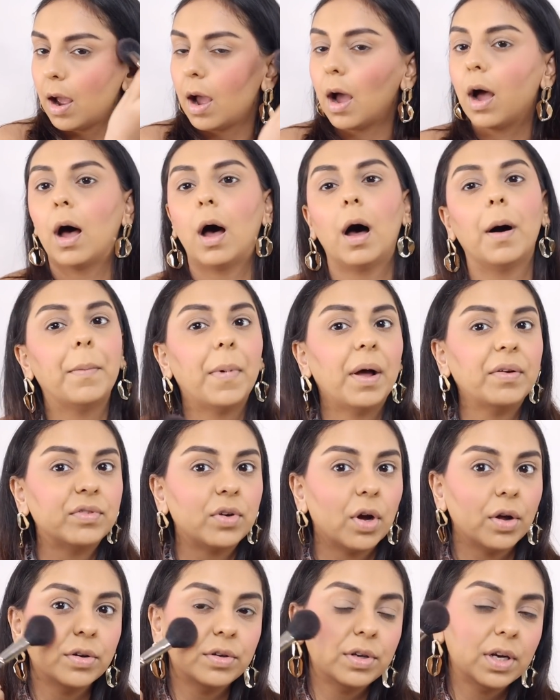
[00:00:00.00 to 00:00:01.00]
I've
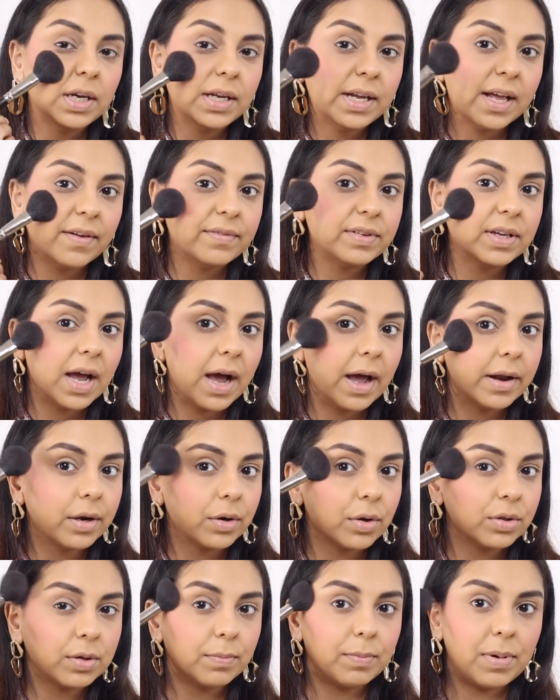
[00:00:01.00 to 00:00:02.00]
gone really
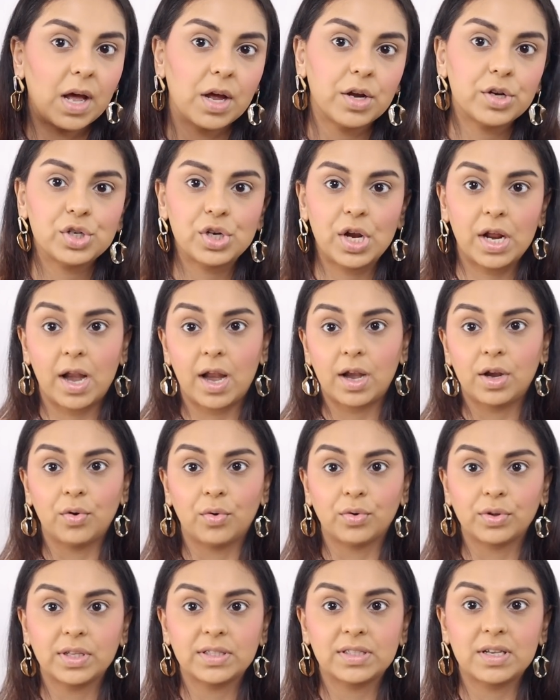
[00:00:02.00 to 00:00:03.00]
heavy-handed on the blush, and I
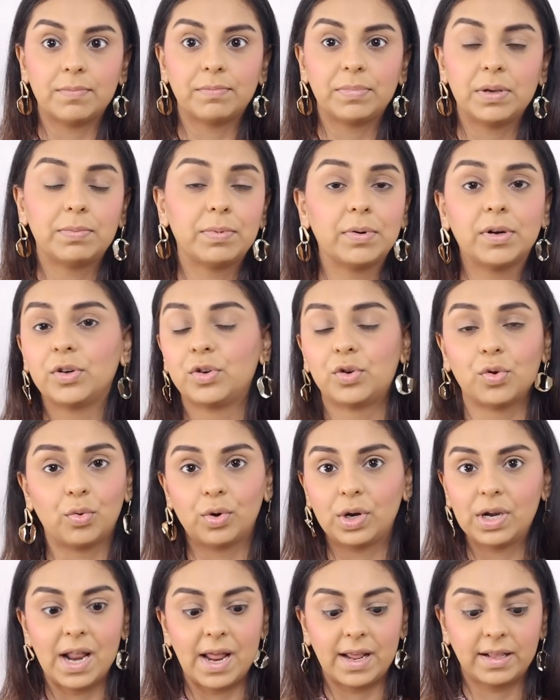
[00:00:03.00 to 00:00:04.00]
know that some people
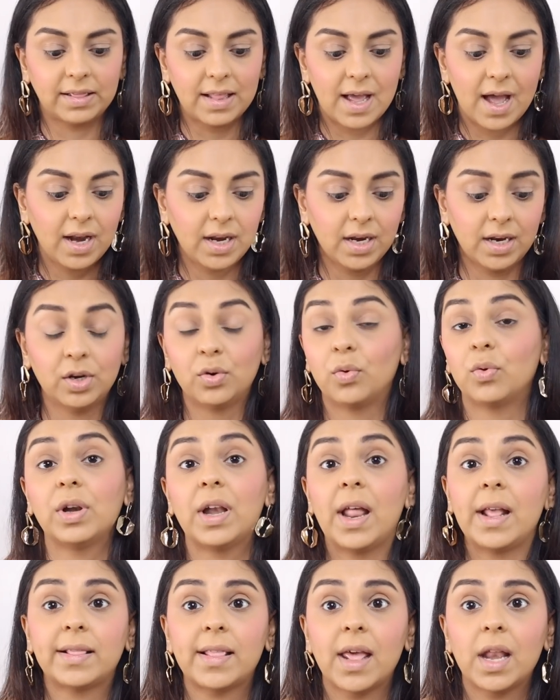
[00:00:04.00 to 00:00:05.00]
don't like that and don't
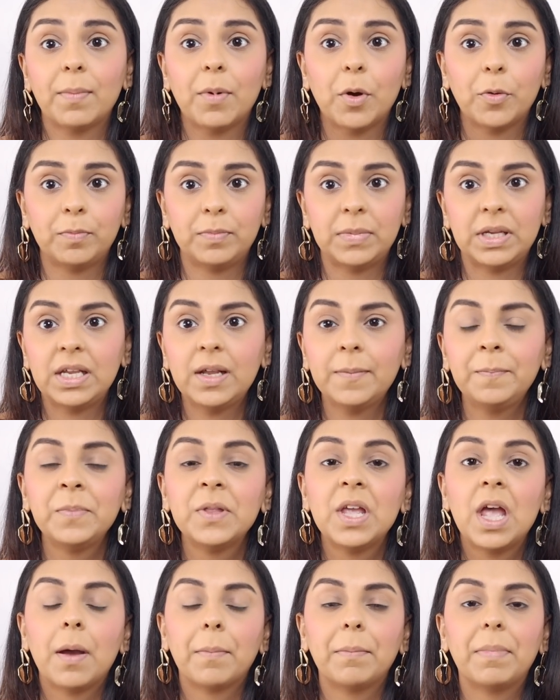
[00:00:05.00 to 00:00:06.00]
like that about me.
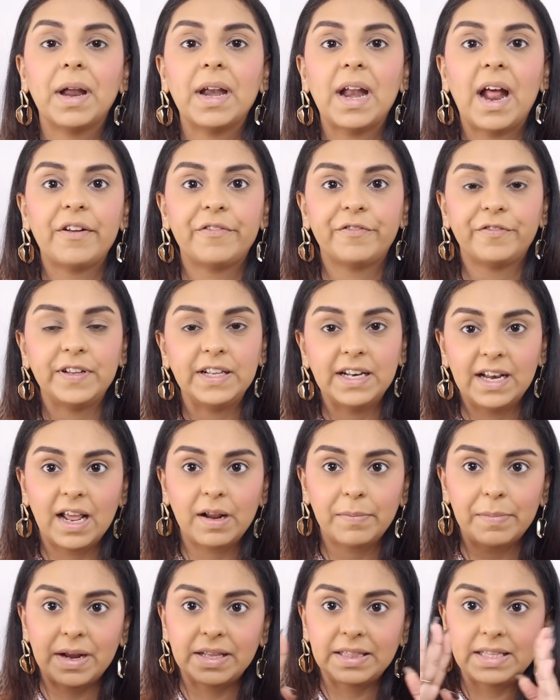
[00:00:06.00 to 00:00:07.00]
But I feel
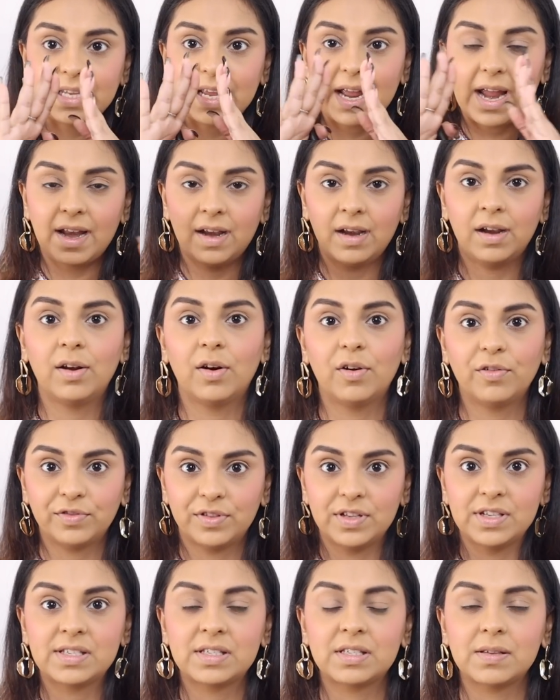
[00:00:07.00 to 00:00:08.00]
like by the end of
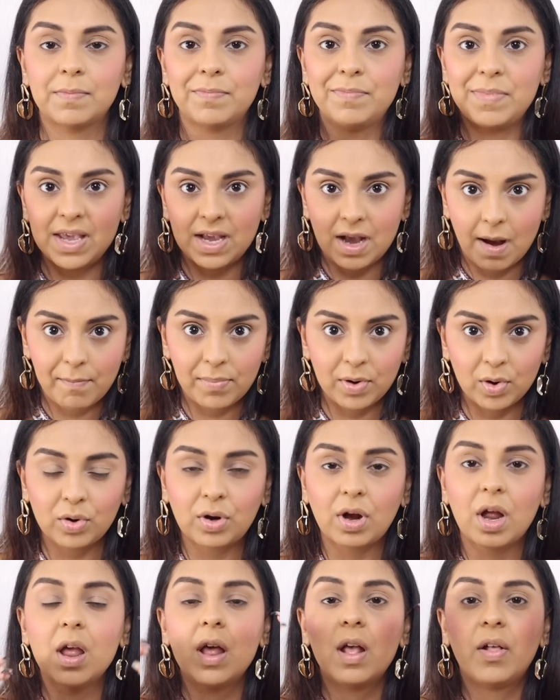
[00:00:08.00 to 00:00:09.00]
this makeup
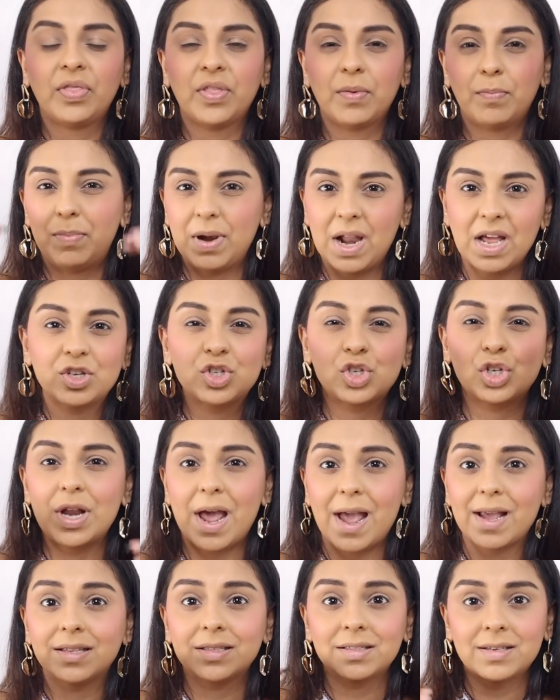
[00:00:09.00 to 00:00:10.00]
look, the blush
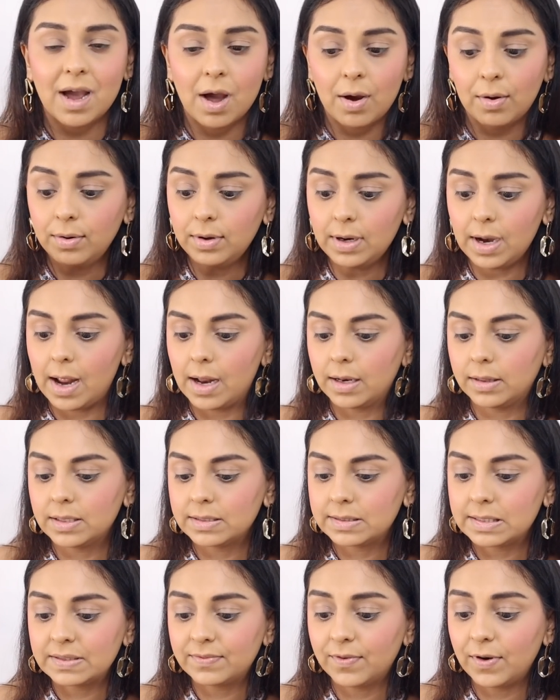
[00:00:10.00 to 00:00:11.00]
dies down. And
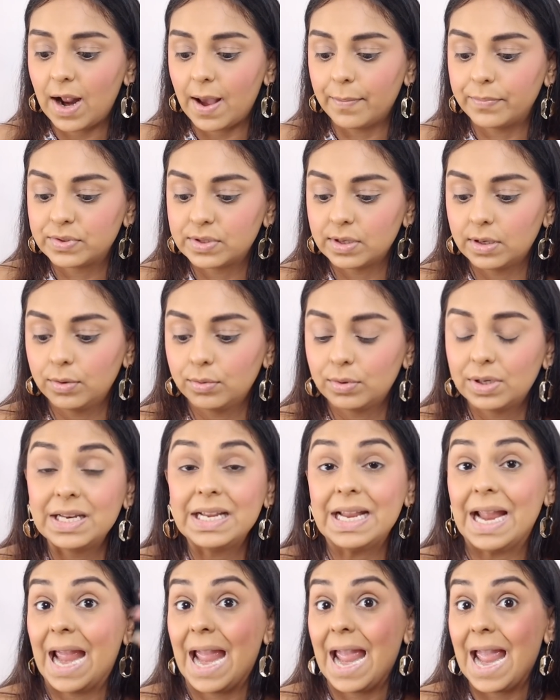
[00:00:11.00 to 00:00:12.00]
this is for
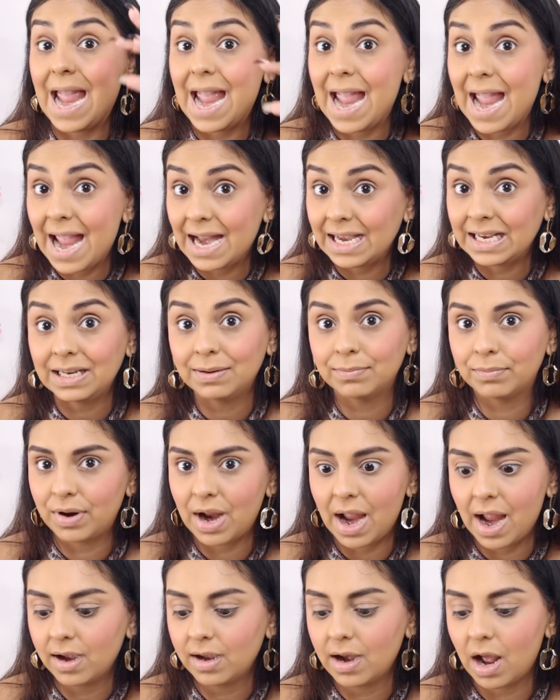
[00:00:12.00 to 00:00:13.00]
absolutely any
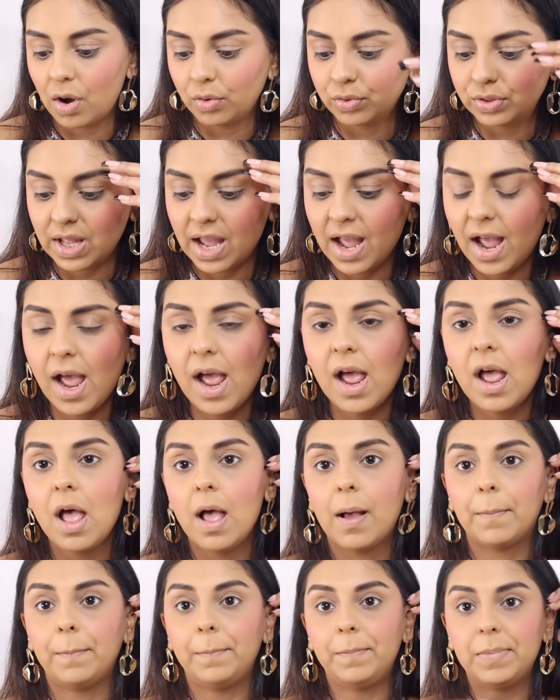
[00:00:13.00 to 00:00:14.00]
brand out there.
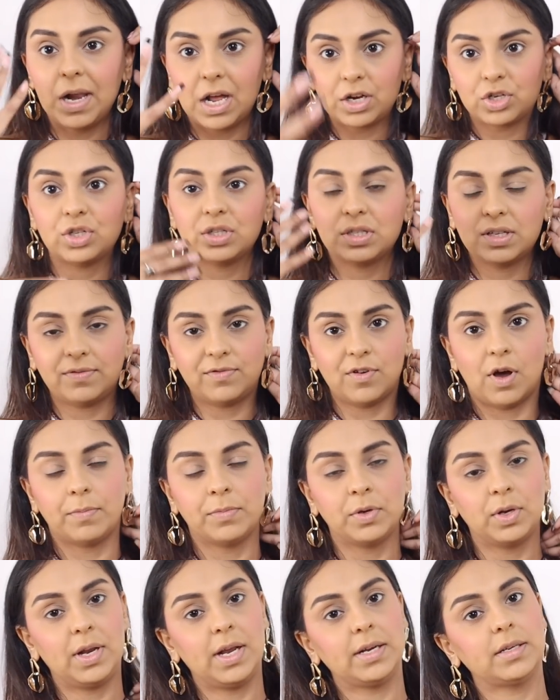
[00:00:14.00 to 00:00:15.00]
Blushes are
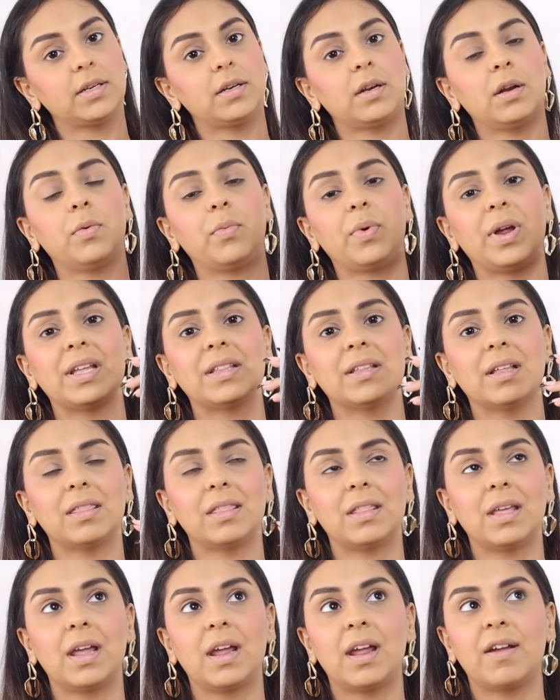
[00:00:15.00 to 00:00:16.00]
formulated in a way
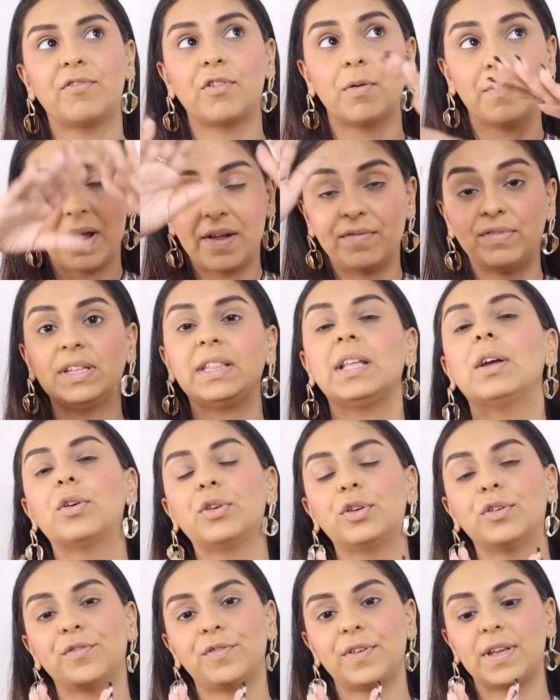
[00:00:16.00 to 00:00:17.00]
that they, from everything
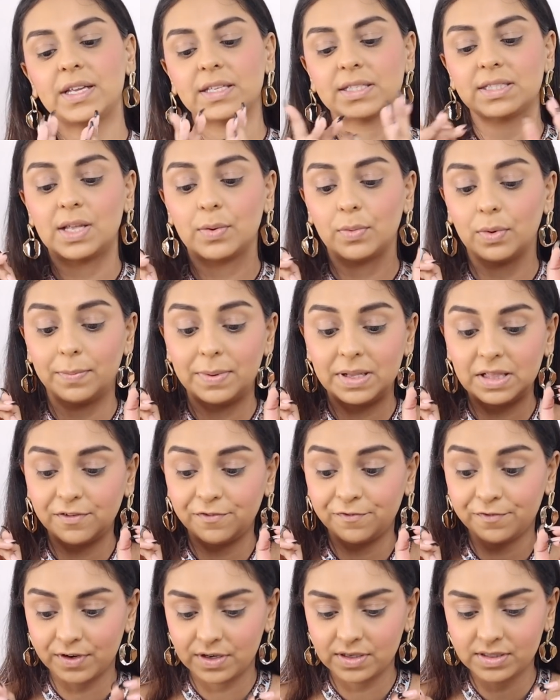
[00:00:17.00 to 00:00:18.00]
on your face, they will be
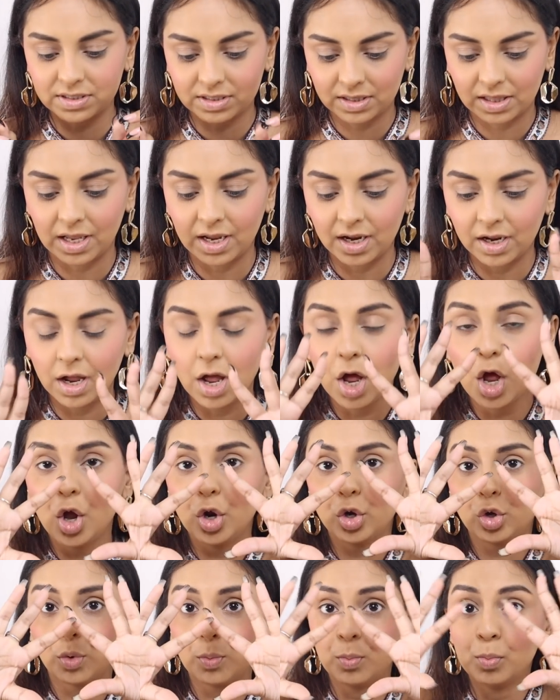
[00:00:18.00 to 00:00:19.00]
the first thing
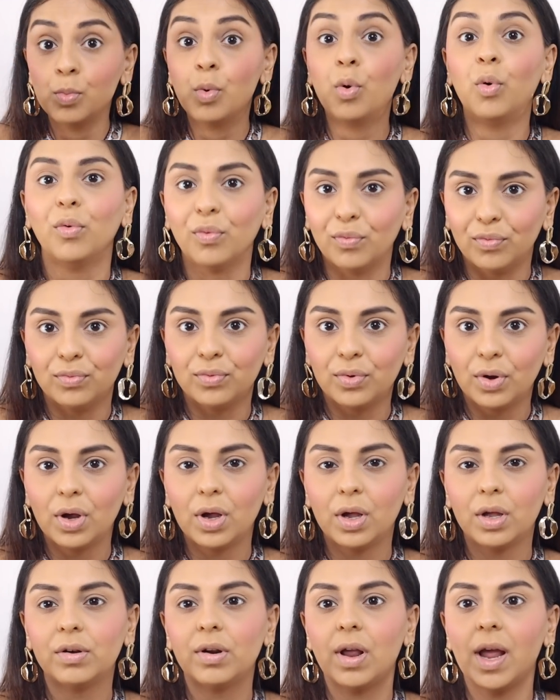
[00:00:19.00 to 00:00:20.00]
to move,
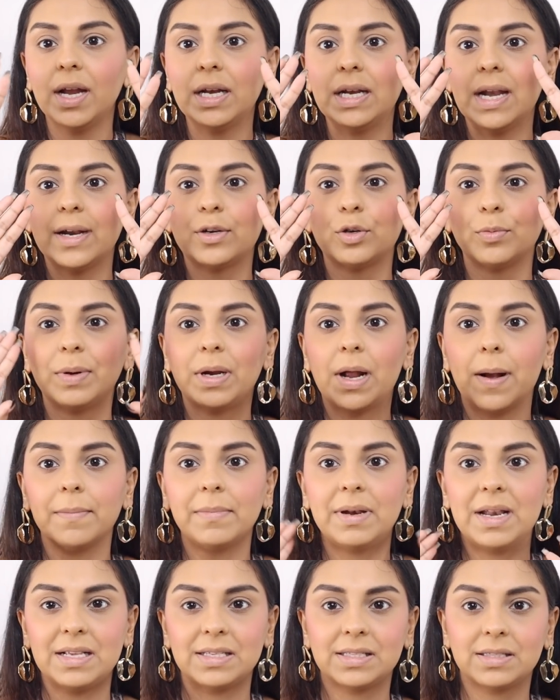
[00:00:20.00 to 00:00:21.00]
right? Like to
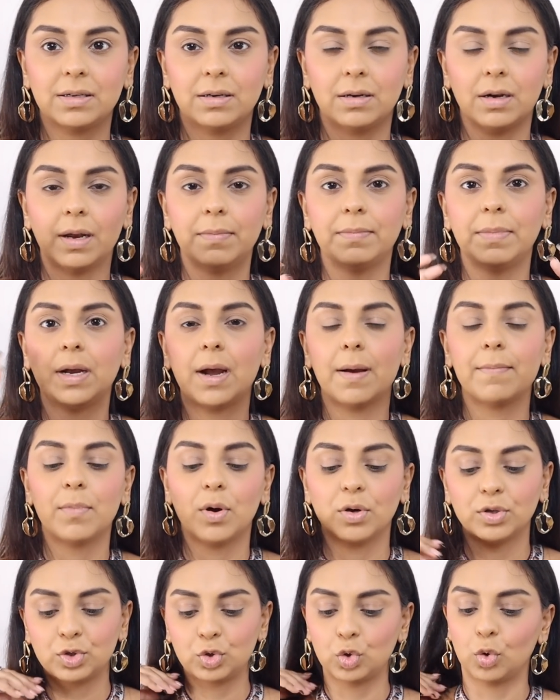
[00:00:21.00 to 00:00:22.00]
become lesser and become
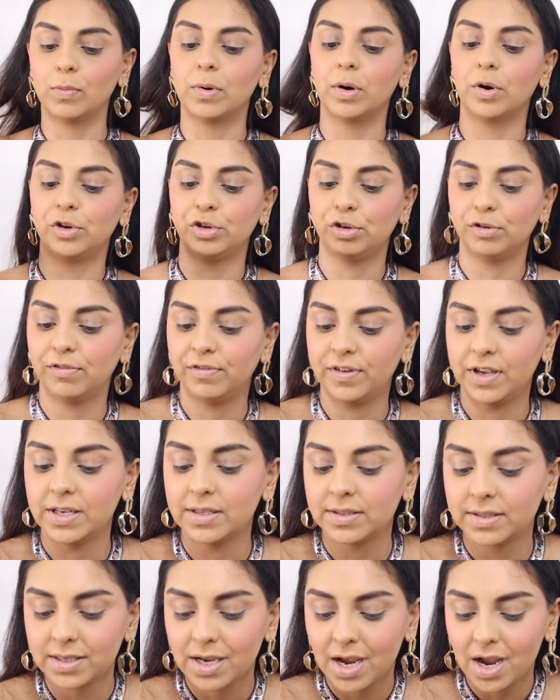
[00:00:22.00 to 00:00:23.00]
more sober on your
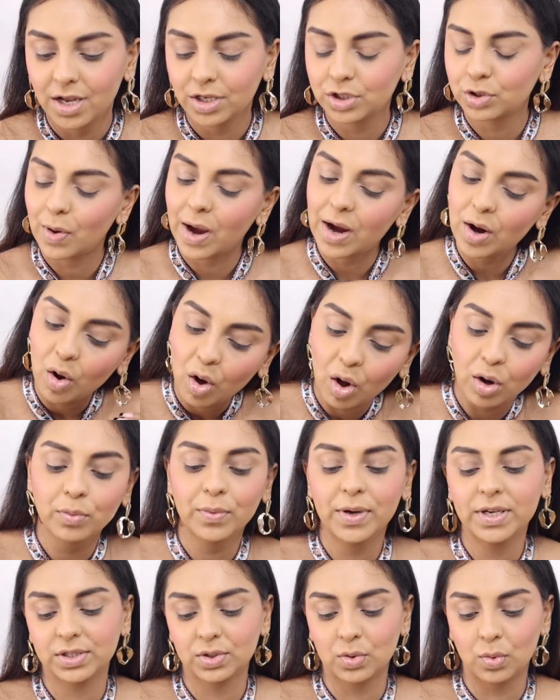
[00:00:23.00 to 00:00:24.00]
face. So I
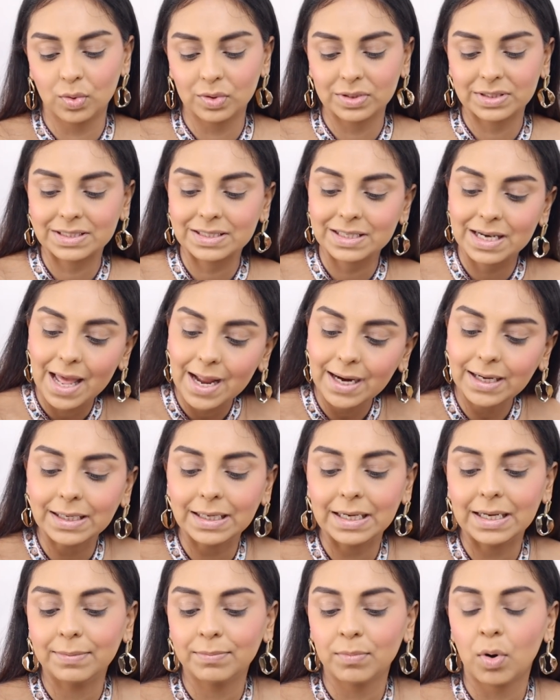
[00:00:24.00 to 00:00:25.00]
always go
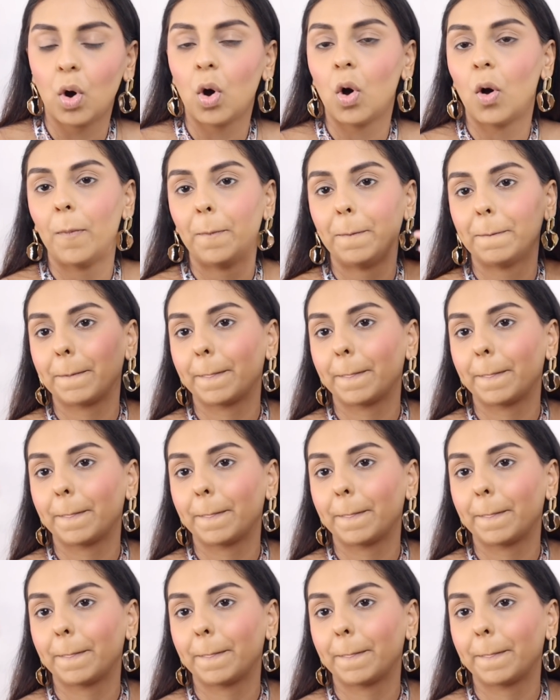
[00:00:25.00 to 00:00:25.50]
slightly more